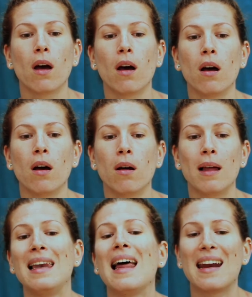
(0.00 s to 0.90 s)
uh,
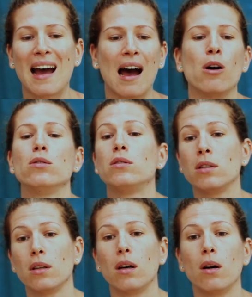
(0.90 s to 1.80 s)
let out
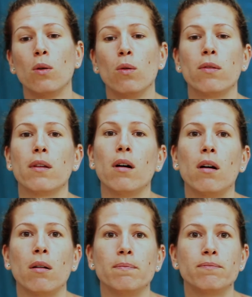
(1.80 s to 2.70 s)
all the
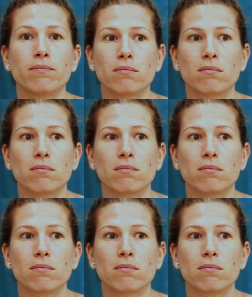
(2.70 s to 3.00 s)
um,